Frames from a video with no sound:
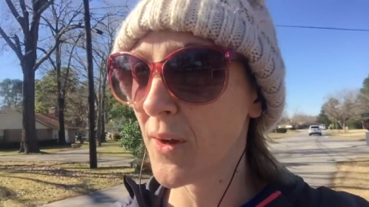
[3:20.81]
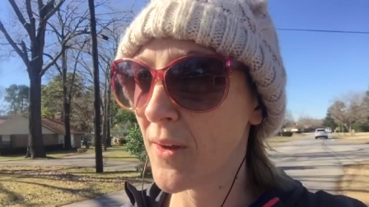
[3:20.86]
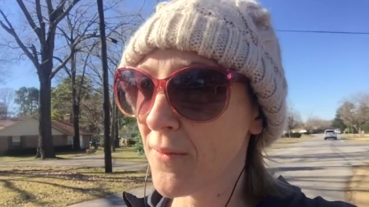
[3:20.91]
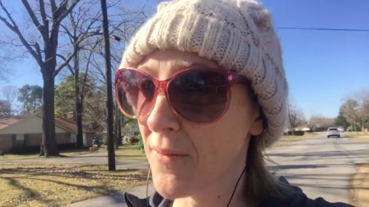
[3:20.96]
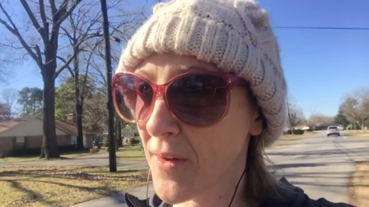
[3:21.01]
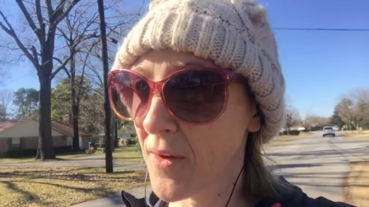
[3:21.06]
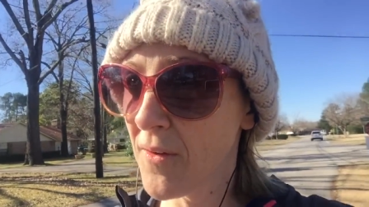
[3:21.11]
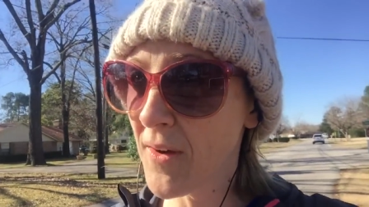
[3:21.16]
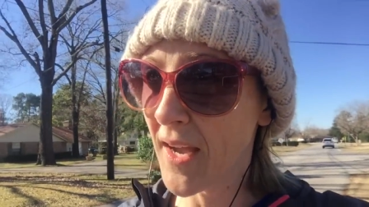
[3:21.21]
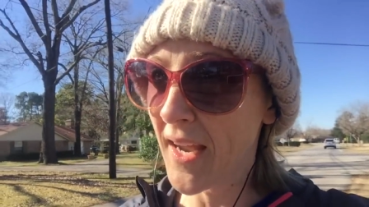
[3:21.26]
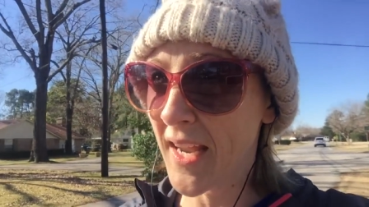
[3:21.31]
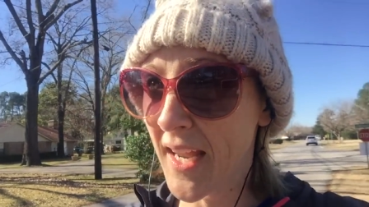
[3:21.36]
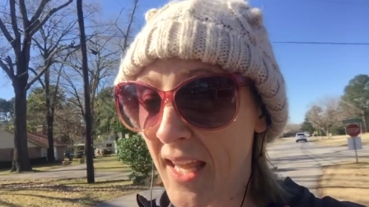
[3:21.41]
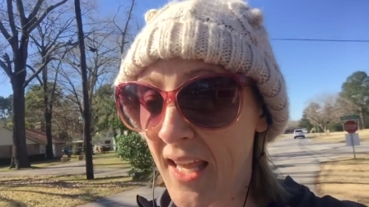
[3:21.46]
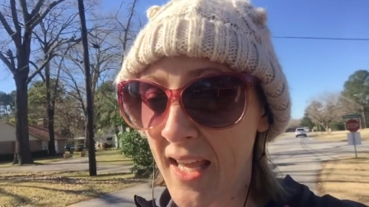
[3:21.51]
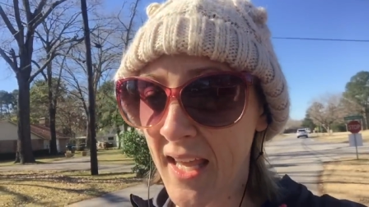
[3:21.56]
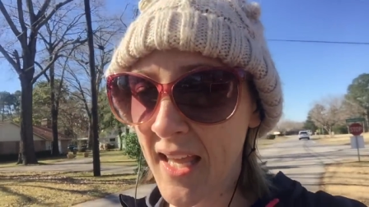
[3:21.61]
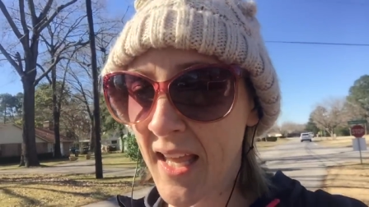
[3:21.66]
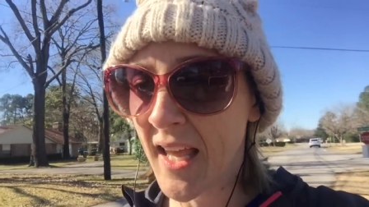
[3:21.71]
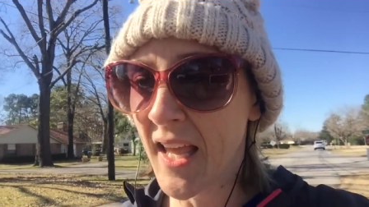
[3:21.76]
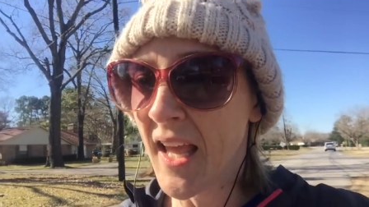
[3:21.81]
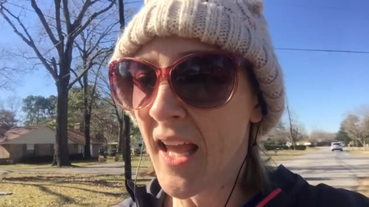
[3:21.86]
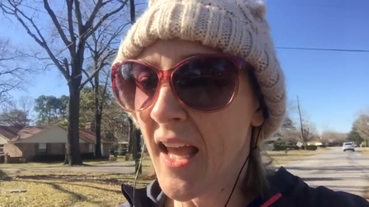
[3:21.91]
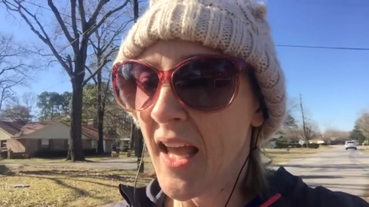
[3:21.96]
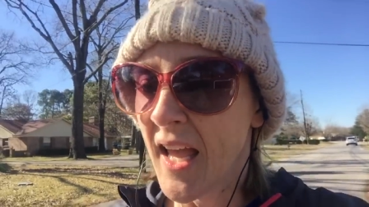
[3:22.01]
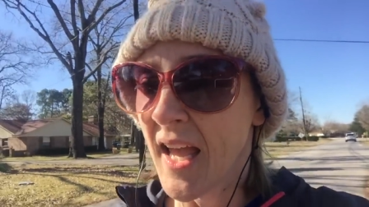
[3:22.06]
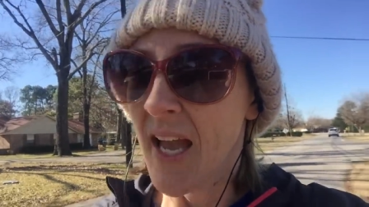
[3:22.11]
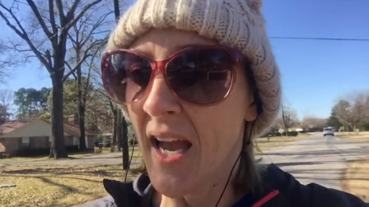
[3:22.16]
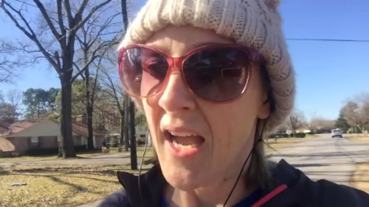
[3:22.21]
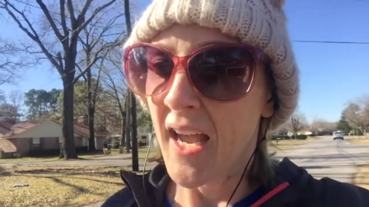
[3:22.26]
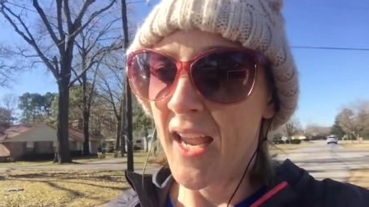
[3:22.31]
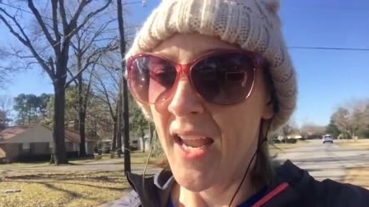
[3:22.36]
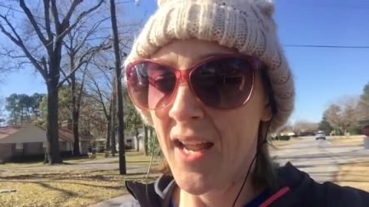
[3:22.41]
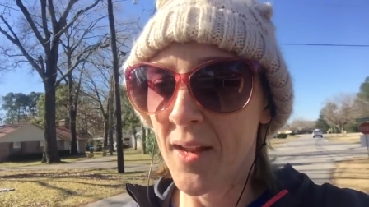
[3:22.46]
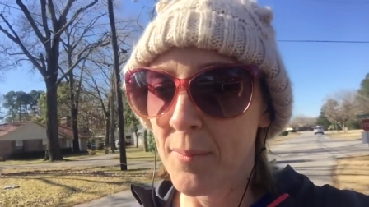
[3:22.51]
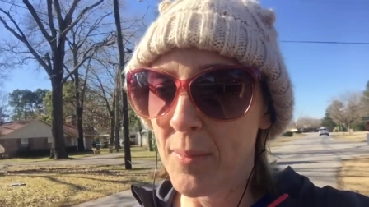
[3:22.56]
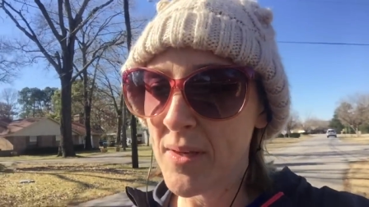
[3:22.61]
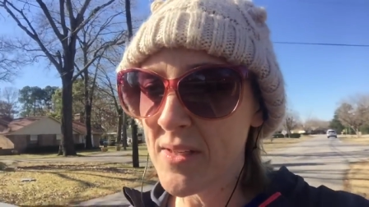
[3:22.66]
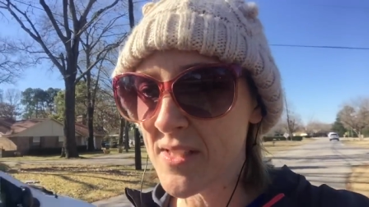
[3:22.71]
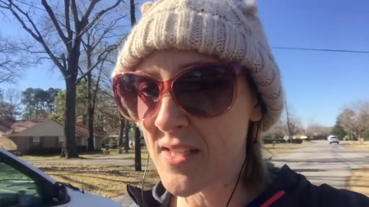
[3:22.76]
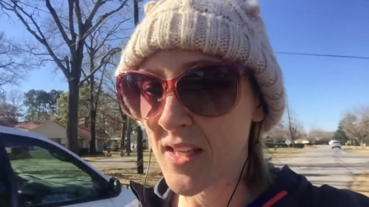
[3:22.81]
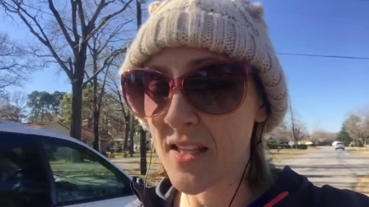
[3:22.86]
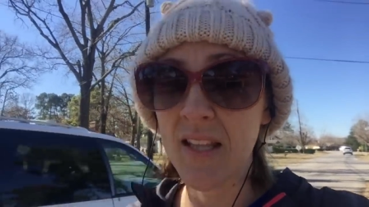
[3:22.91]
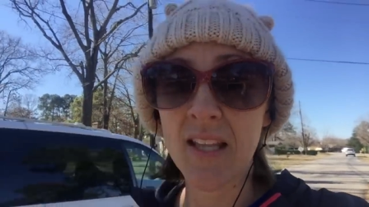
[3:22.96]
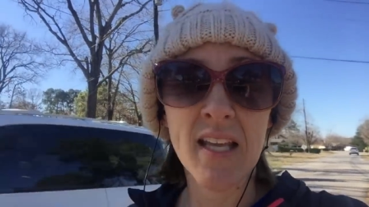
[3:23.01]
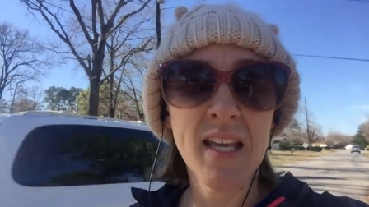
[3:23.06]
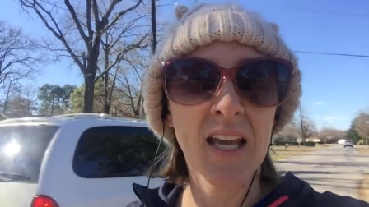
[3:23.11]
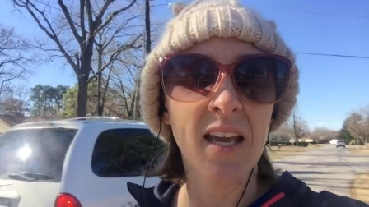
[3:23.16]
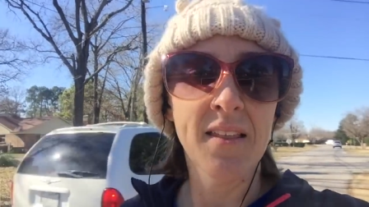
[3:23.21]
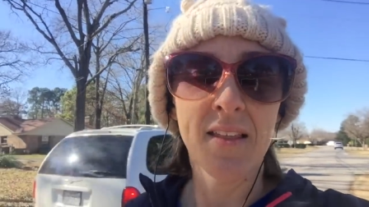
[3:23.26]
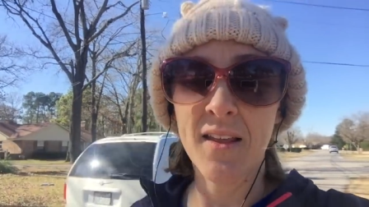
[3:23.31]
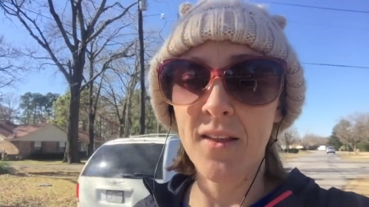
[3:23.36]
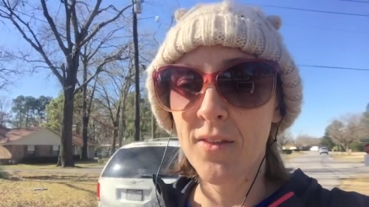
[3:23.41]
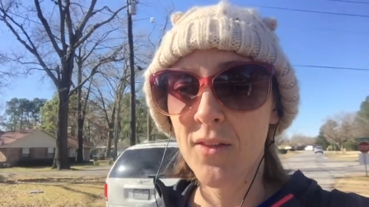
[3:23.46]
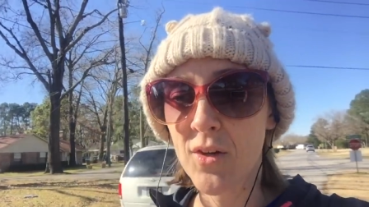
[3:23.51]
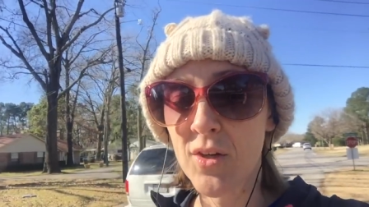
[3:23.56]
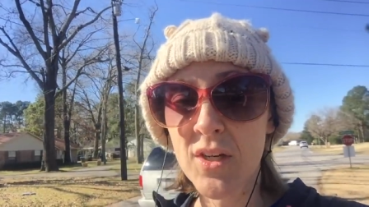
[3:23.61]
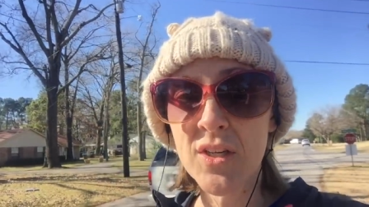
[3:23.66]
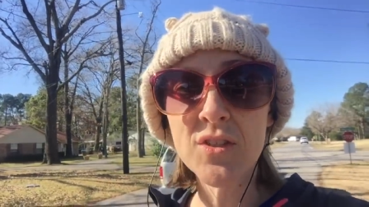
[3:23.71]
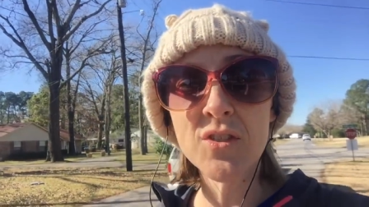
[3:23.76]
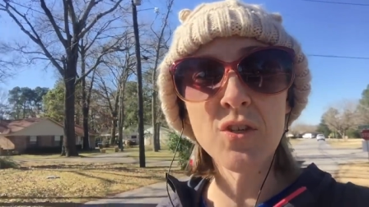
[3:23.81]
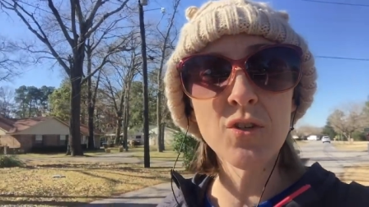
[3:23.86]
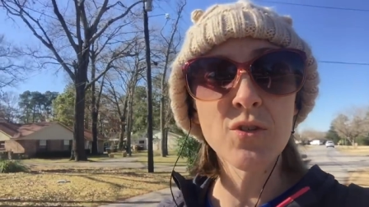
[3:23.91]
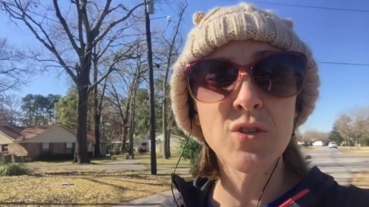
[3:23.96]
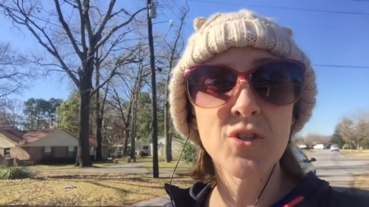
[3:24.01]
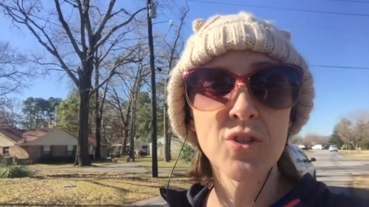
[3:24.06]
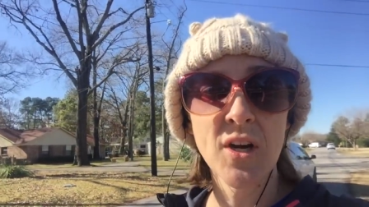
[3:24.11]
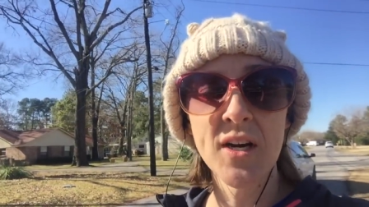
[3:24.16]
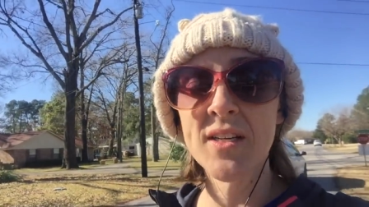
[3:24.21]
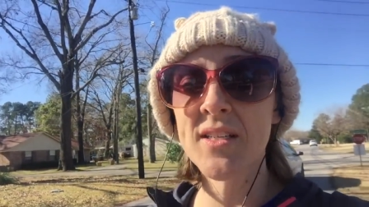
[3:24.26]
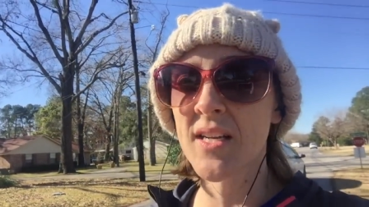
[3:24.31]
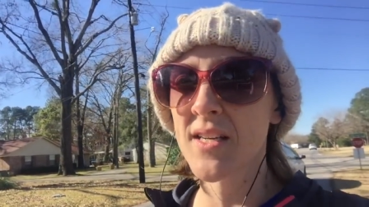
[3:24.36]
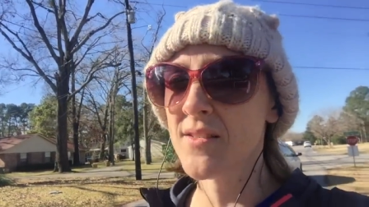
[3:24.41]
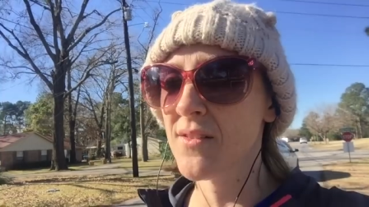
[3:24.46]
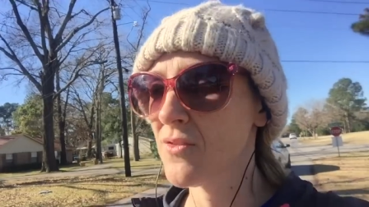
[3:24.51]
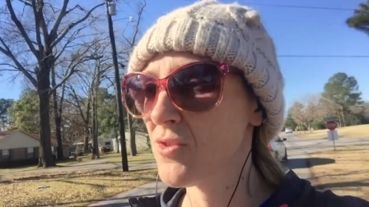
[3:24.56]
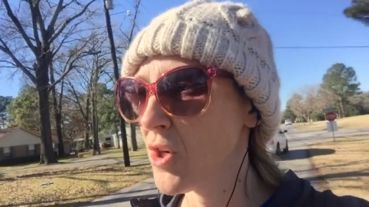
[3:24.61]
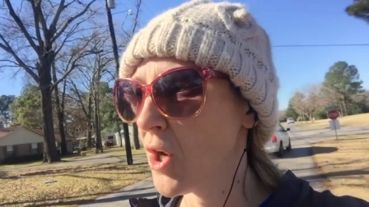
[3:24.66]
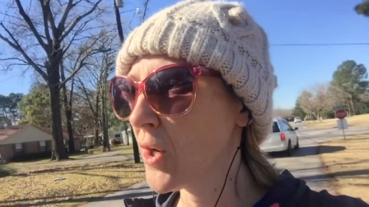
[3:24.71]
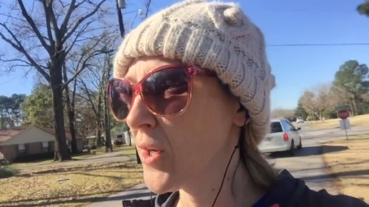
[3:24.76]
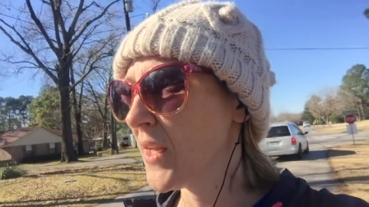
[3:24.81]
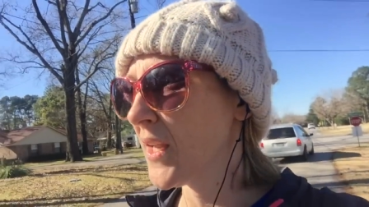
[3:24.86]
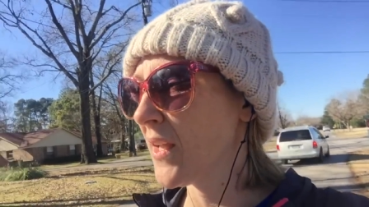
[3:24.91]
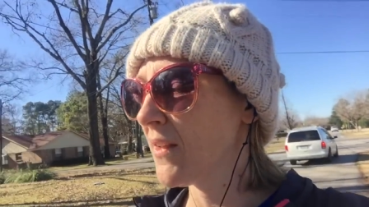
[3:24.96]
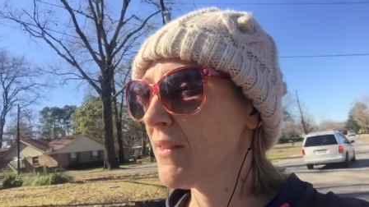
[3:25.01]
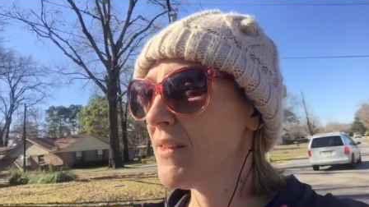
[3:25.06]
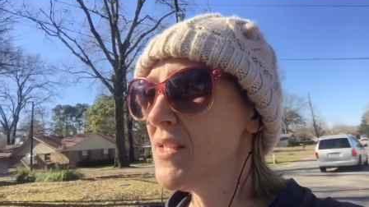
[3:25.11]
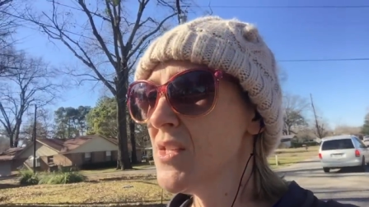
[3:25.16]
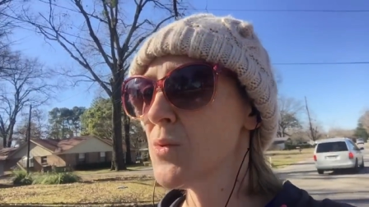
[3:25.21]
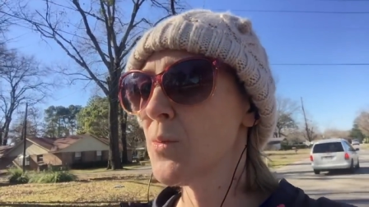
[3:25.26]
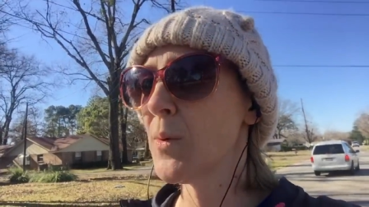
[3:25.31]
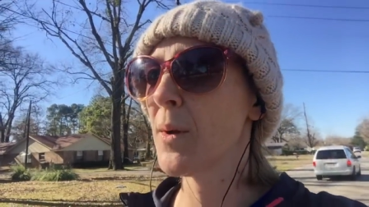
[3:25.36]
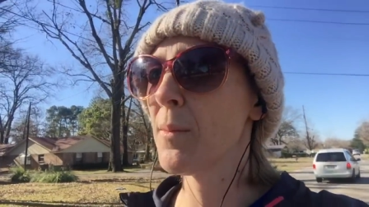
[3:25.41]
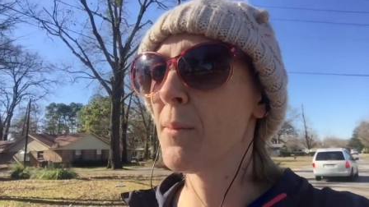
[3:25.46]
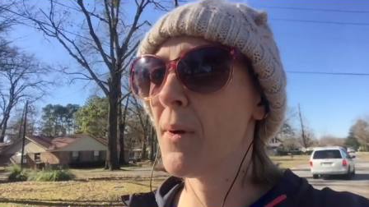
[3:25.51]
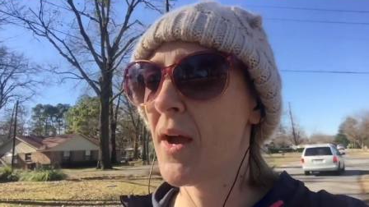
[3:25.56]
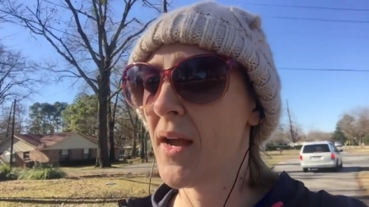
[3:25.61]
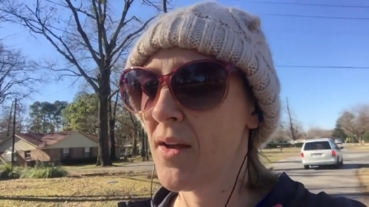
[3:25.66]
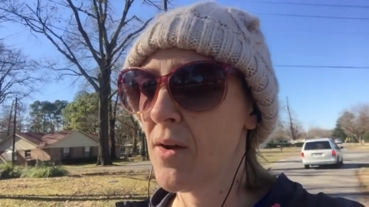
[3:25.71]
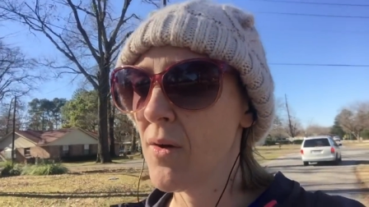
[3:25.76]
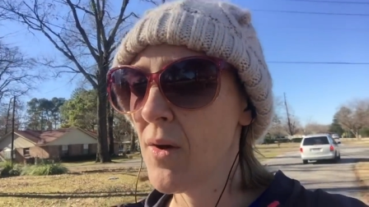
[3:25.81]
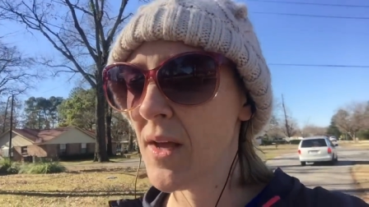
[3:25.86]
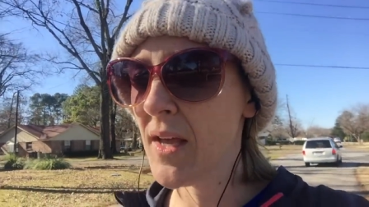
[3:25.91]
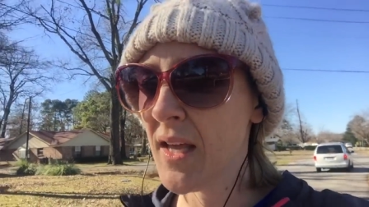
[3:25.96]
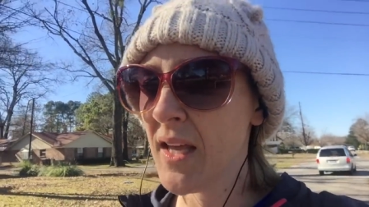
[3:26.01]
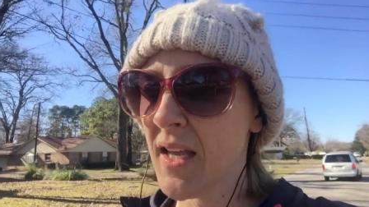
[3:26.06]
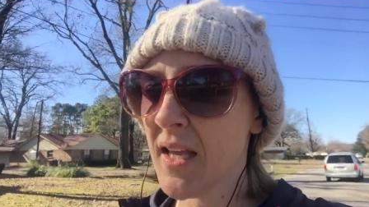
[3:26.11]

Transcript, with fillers: I feel like I had basically, I think 32 straight days of jogging at least one mile.